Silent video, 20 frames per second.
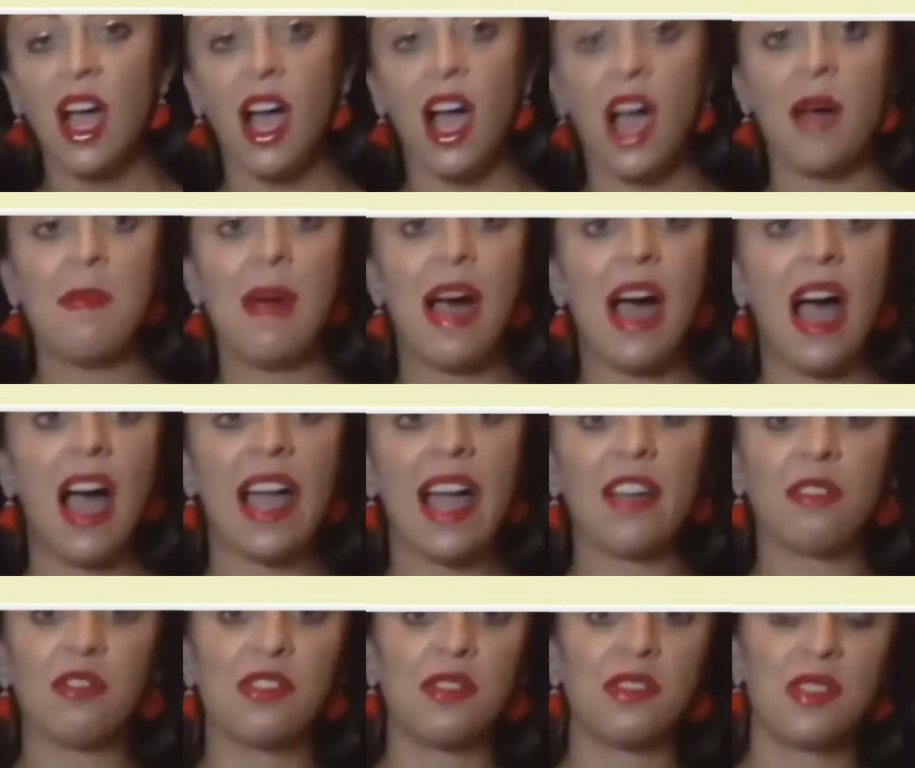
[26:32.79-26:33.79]

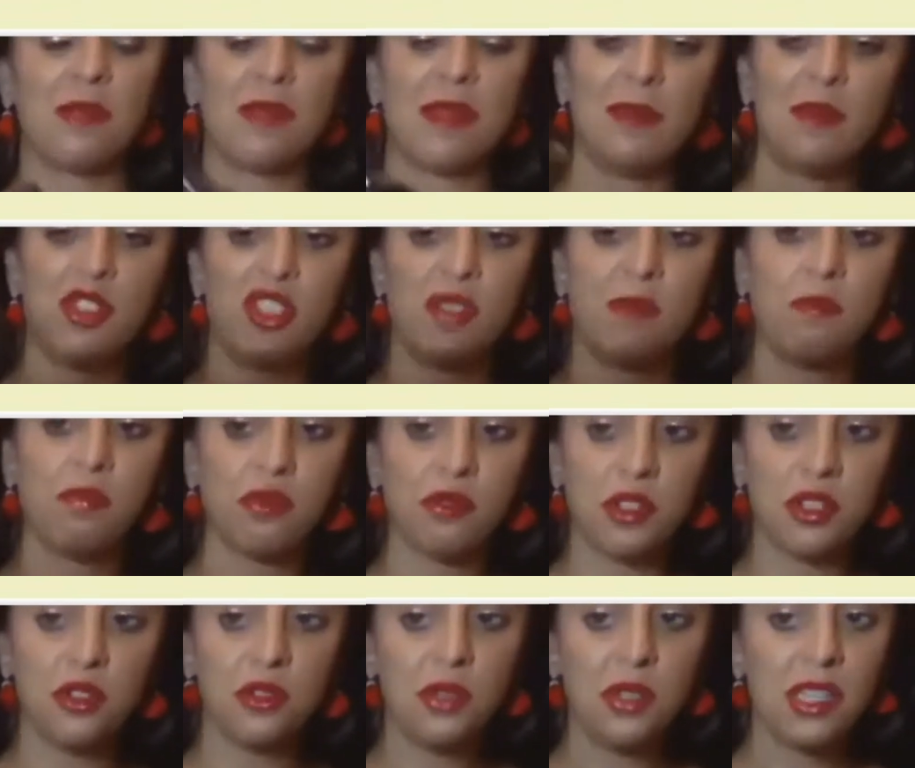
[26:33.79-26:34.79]
I also sometimes just
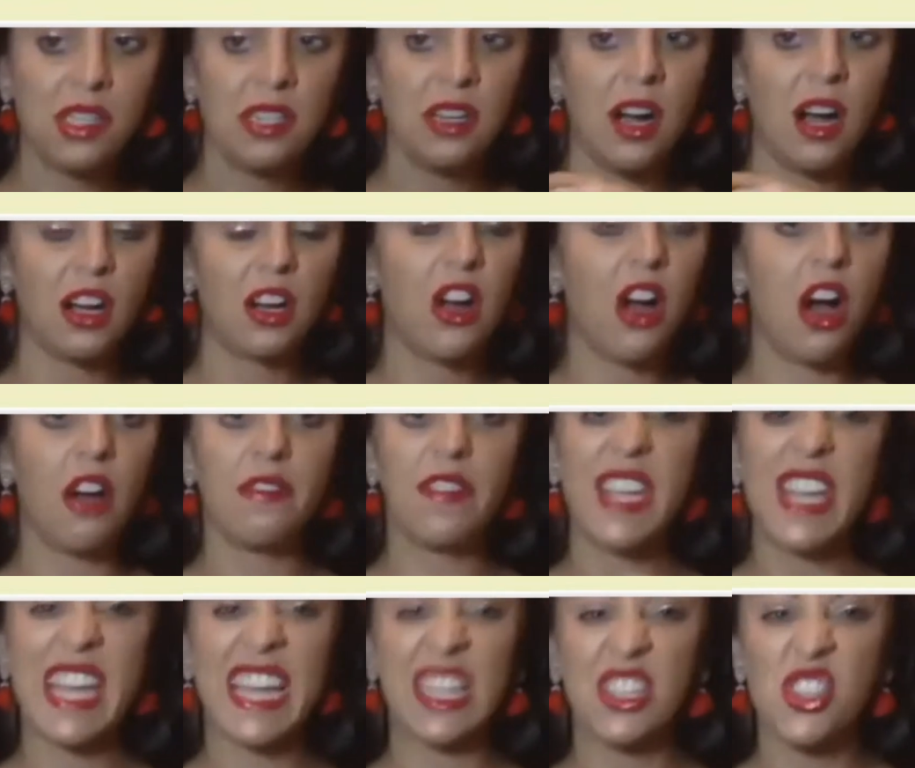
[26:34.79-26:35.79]
brew a
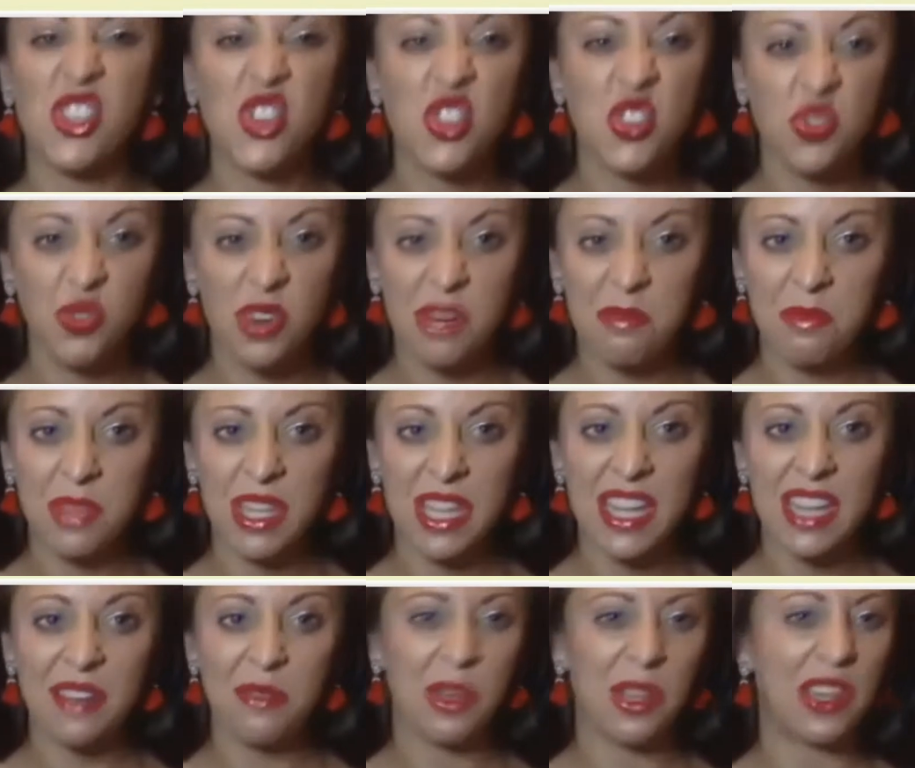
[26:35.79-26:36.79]
coffee
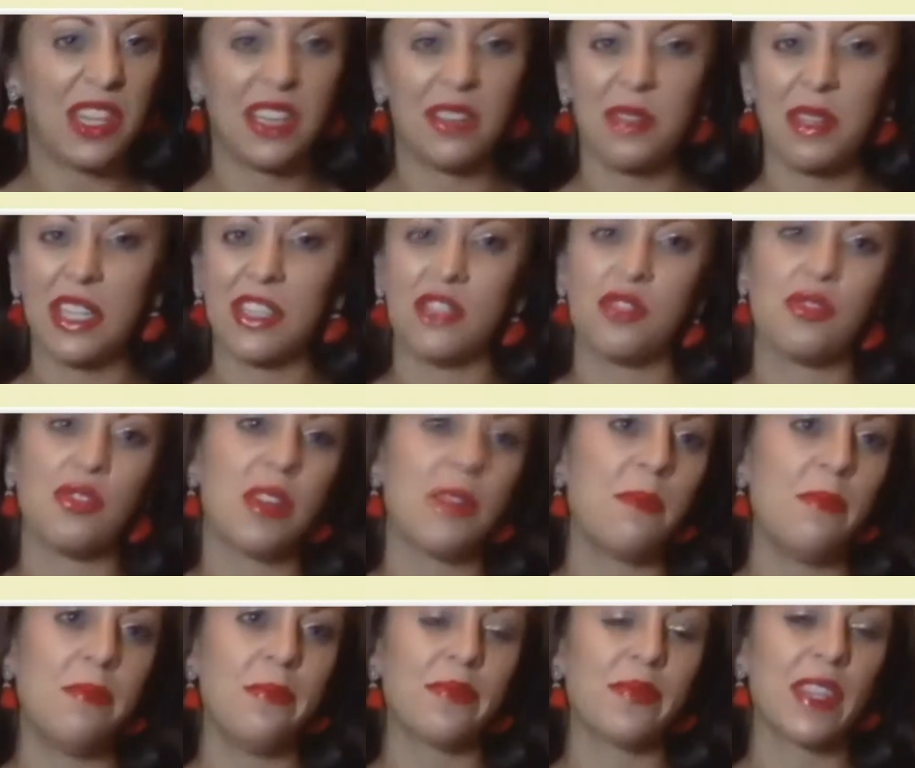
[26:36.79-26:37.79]
extremely, like
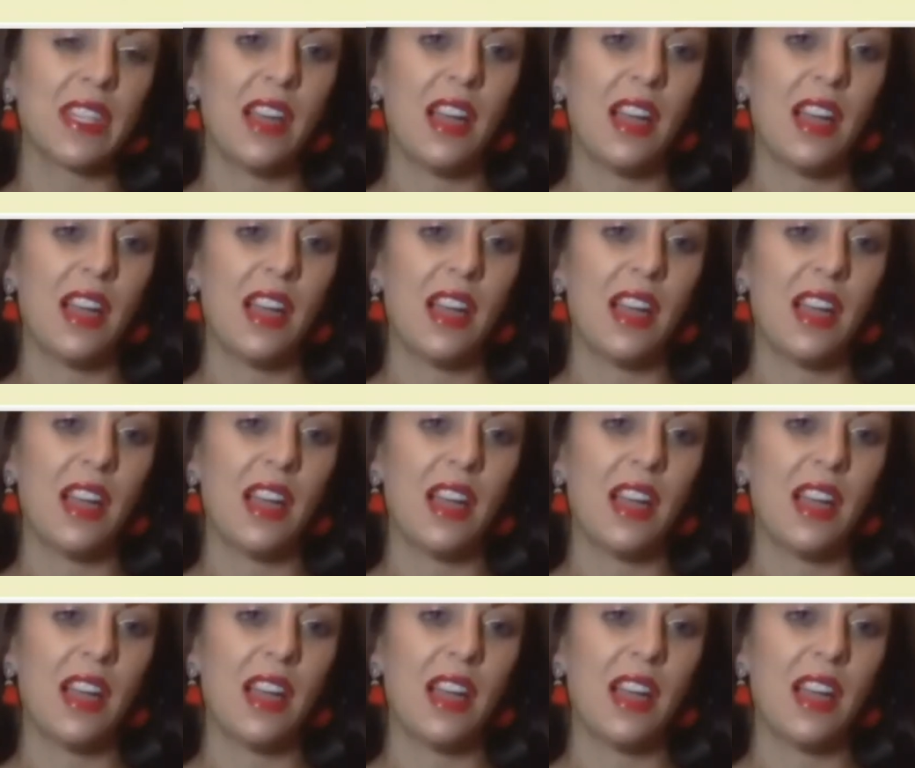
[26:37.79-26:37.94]
extreme